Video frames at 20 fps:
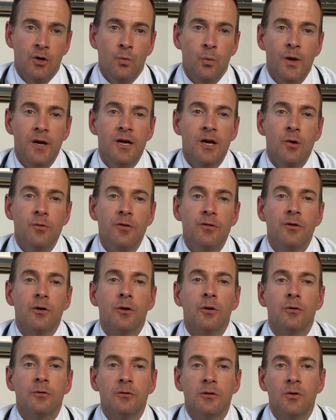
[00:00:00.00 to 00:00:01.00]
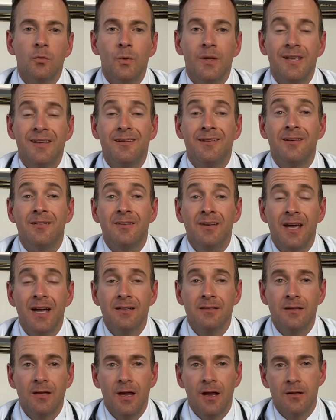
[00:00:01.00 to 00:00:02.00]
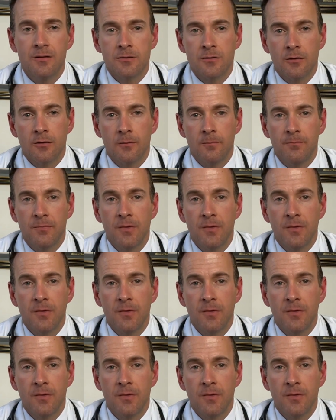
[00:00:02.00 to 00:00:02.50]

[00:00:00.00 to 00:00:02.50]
We know that the earlier we can detect cancer,